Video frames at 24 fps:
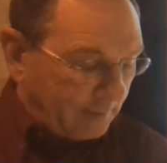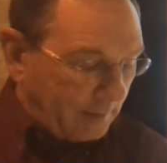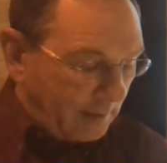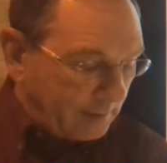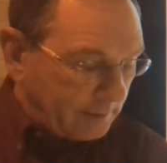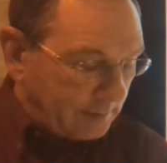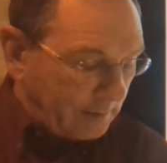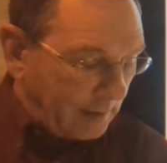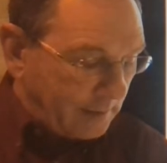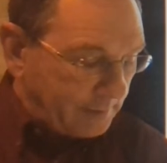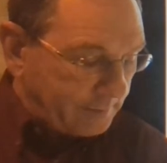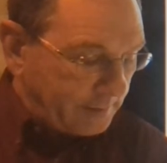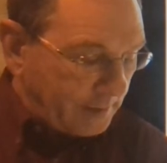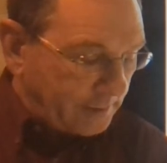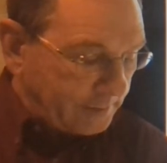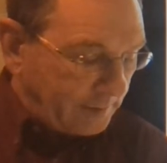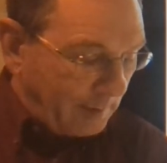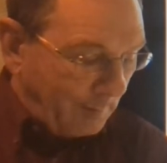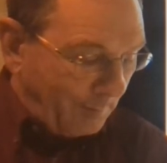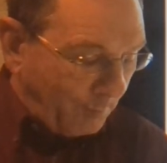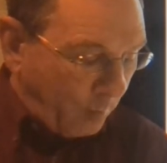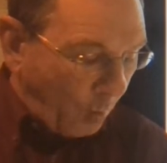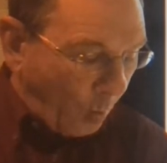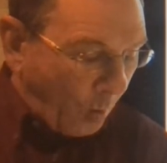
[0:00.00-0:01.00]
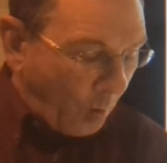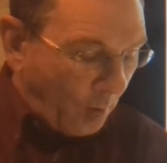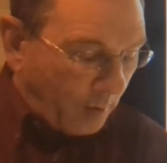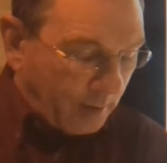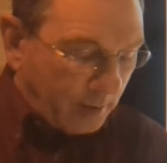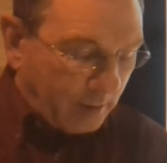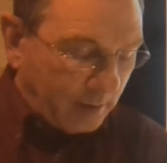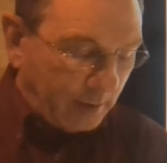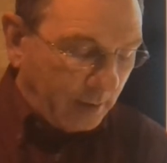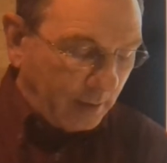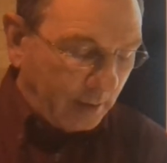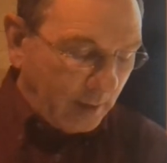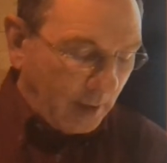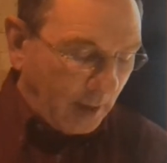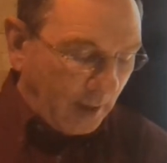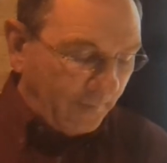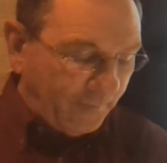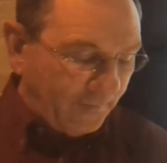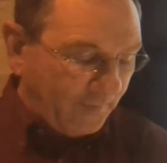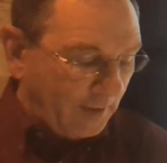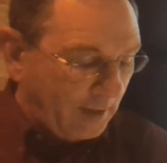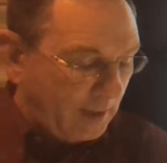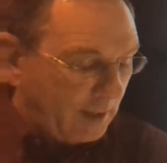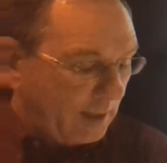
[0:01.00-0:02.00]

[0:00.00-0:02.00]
Is this important enough?